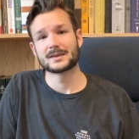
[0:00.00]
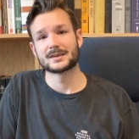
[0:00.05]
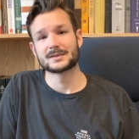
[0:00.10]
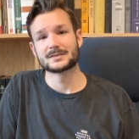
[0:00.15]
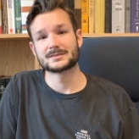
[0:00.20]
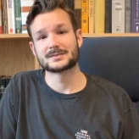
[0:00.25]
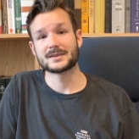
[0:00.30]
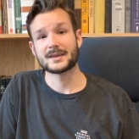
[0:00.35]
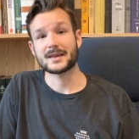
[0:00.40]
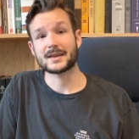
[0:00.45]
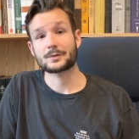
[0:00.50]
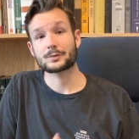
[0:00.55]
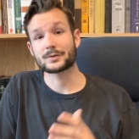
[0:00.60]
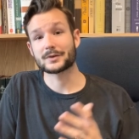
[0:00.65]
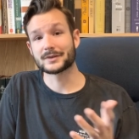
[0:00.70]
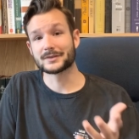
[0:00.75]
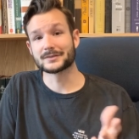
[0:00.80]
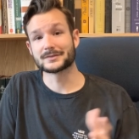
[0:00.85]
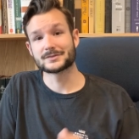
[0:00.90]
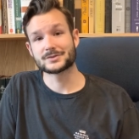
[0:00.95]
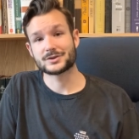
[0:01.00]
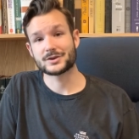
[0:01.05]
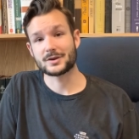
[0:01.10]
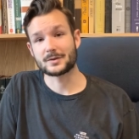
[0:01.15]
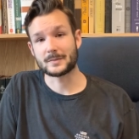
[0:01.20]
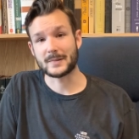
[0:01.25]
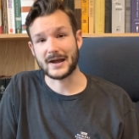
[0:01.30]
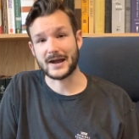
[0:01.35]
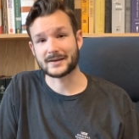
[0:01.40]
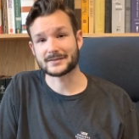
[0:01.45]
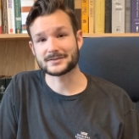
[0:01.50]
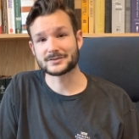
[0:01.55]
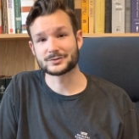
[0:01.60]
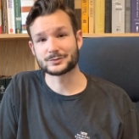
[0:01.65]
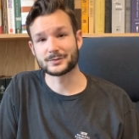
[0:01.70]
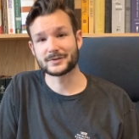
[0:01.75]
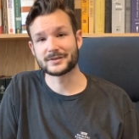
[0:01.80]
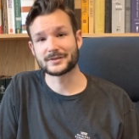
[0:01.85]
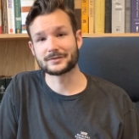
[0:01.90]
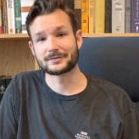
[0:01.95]
Today I want to share a passage
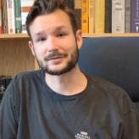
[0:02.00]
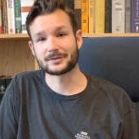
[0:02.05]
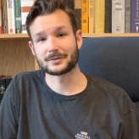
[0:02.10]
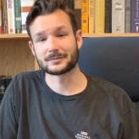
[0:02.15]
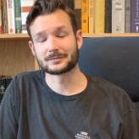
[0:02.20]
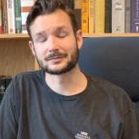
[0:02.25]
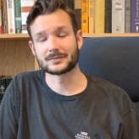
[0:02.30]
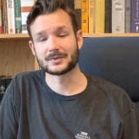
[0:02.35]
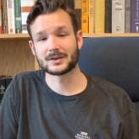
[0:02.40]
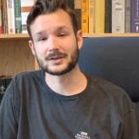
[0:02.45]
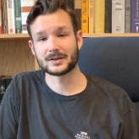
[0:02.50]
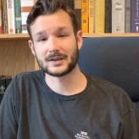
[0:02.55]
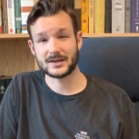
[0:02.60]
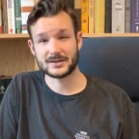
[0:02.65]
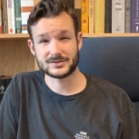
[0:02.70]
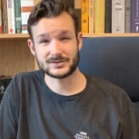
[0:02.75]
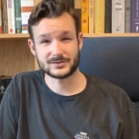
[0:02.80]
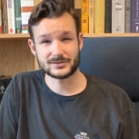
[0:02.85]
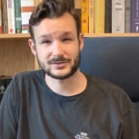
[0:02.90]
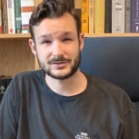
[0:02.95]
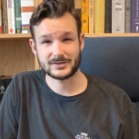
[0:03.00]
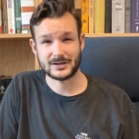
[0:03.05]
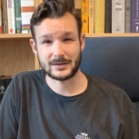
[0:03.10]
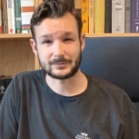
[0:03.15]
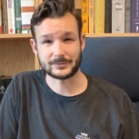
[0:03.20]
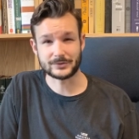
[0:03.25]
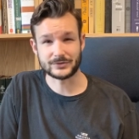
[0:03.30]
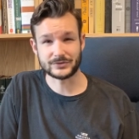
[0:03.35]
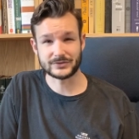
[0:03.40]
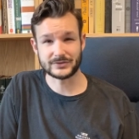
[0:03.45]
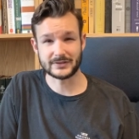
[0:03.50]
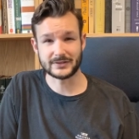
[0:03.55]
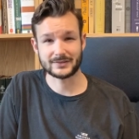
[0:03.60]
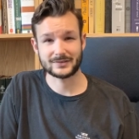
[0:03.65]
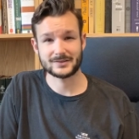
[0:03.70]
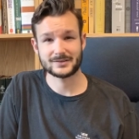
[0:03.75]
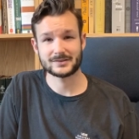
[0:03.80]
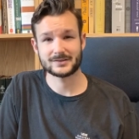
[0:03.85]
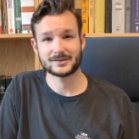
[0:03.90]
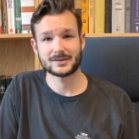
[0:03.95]
with you from Galatians chapter
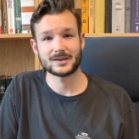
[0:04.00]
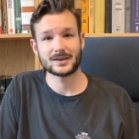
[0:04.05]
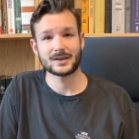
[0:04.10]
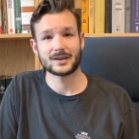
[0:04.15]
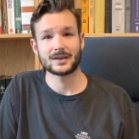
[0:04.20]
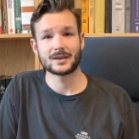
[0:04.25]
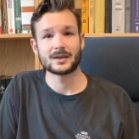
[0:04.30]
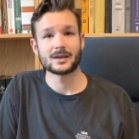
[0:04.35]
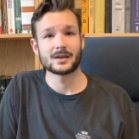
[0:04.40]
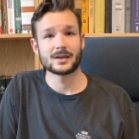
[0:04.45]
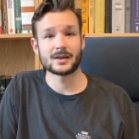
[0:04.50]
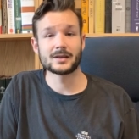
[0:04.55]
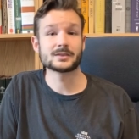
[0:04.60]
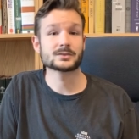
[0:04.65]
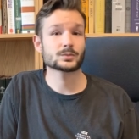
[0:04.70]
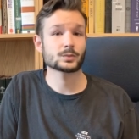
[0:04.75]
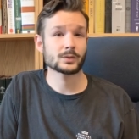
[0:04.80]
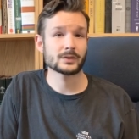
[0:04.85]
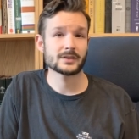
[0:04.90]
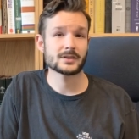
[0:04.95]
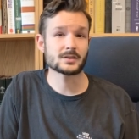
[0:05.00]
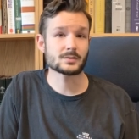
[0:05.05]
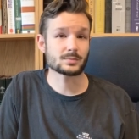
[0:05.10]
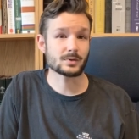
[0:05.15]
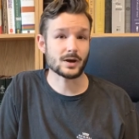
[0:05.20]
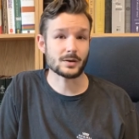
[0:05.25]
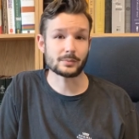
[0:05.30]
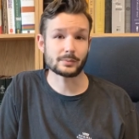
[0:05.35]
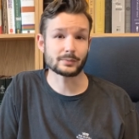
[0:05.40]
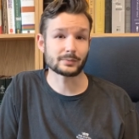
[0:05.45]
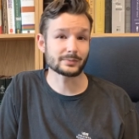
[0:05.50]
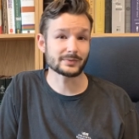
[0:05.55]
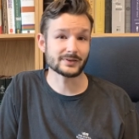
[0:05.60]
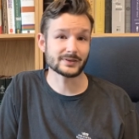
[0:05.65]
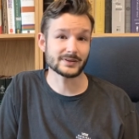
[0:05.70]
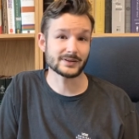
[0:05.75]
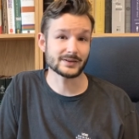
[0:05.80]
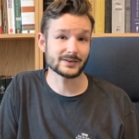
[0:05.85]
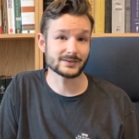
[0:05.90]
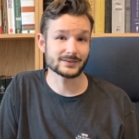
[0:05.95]
6, and it's one that you're
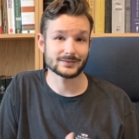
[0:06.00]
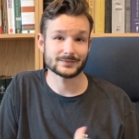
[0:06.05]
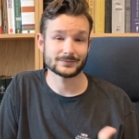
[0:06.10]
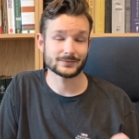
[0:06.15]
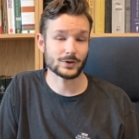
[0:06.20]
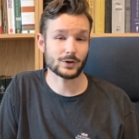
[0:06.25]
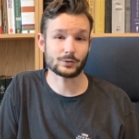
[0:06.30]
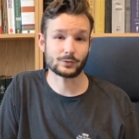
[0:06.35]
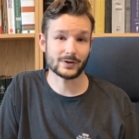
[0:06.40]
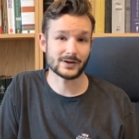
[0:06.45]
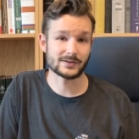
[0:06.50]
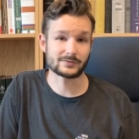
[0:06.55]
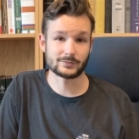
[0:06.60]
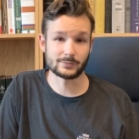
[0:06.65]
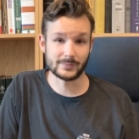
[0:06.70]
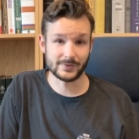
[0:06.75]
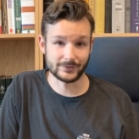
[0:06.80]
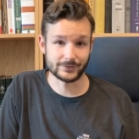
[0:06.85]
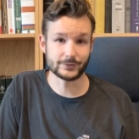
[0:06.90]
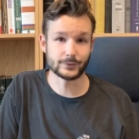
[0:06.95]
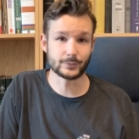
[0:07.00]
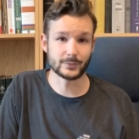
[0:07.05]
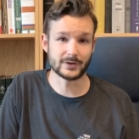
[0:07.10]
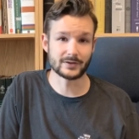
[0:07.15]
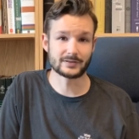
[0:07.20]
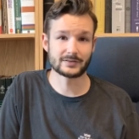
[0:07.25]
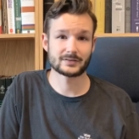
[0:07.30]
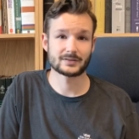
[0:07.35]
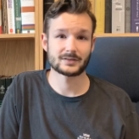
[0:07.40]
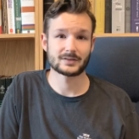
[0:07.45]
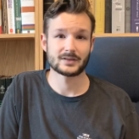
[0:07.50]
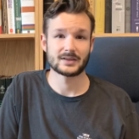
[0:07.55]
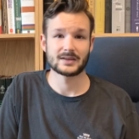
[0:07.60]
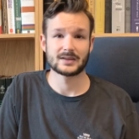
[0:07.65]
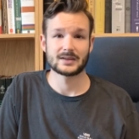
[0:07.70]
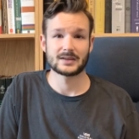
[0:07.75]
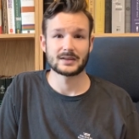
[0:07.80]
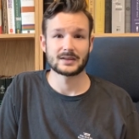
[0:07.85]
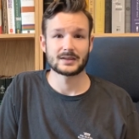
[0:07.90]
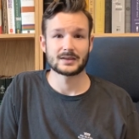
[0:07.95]
probably already familiar with.
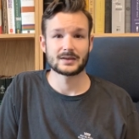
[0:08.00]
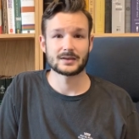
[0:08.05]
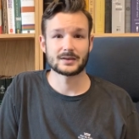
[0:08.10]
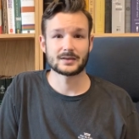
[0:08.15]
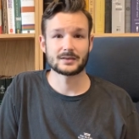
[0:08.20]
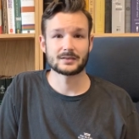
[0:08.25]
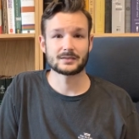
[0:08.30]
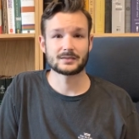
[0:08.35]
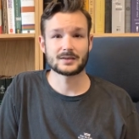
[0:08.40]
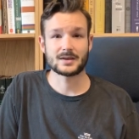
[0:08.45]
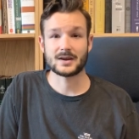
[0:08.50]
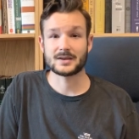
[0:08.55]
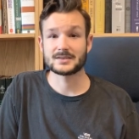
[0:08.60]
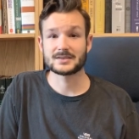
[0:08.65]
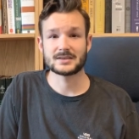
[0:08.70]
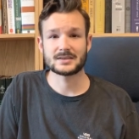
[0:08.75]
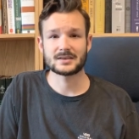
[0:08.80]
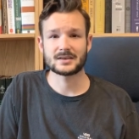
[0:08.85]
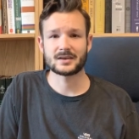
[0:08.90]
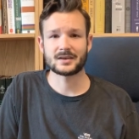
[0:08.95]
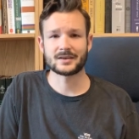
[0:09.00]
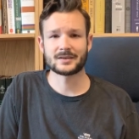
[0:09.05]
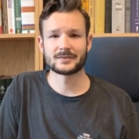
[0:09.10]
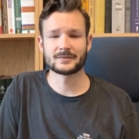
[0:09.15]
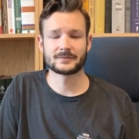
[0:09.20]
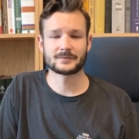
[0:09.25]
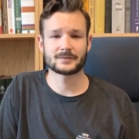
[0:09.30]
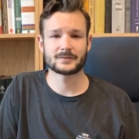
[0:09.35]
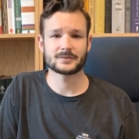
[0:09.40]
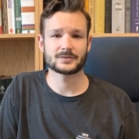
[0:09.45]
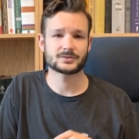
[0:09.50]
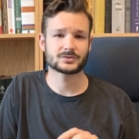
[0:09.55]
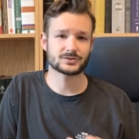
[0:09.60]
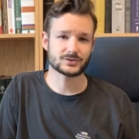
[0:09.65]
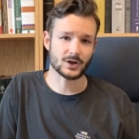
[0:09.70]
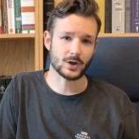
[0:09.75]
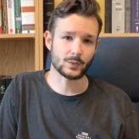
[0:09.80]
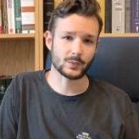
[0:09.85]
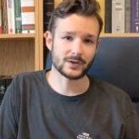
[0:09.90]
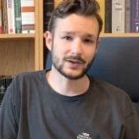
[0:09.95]
The idea of
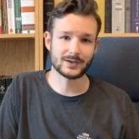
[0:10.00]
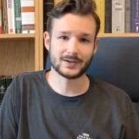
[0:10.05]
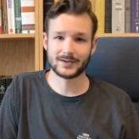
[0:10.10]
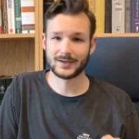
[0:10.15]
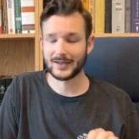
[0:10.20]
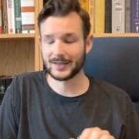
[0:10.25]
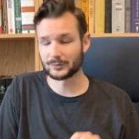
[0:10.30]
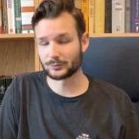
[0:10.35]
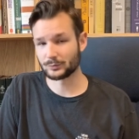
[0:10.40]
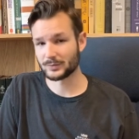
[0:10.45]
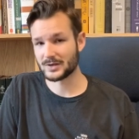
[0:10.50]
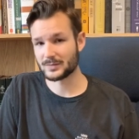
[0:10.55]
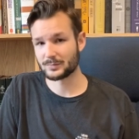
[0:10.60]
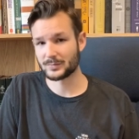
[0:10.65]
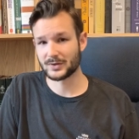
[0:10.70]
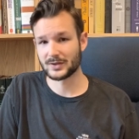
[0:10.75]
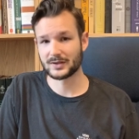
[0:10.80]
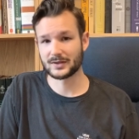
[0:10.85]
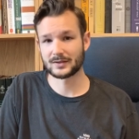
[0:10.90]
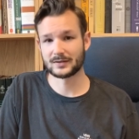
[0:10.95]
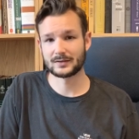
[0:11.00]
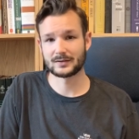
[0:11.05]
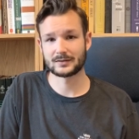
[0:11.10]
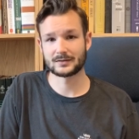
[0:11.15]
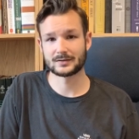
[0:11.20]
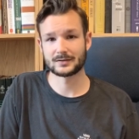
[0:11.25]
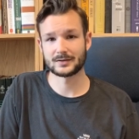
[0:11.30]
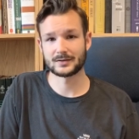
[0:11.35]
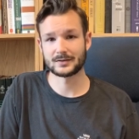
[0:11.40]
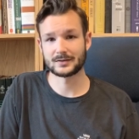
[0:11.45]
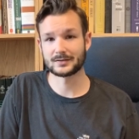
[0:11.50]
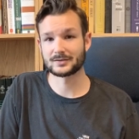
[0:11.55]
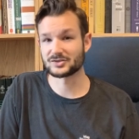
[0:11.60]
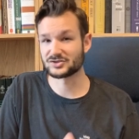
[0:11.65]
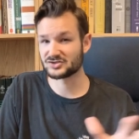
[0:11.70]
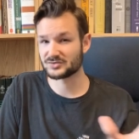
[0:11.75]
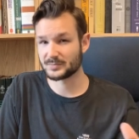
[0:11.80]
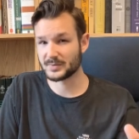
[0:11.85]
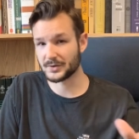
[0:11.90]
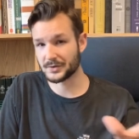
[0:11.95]
sowing and reaping, the
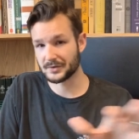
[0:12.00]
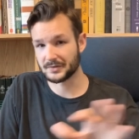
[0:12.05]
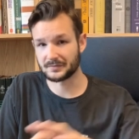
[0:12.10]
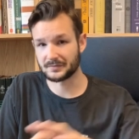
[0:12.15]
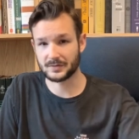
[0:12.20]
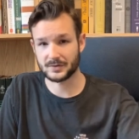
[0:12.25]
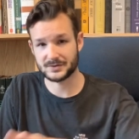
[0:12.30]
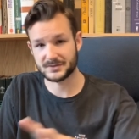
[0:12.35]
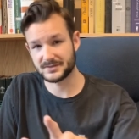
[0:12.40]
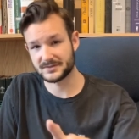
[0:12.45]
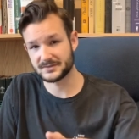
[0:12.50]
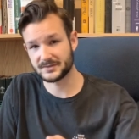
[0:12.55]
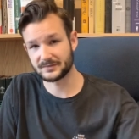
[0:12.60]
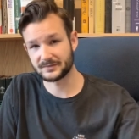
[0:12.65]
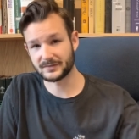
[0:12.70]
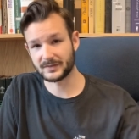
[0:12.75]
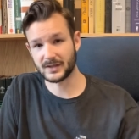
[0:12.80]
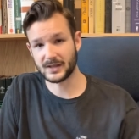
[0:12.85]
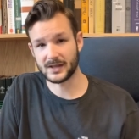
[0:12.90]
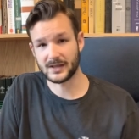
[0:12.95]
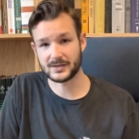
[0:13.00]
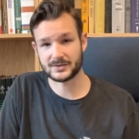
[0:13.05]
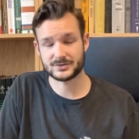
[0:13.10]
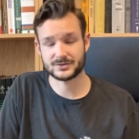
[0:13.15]
spirit versus the flesh.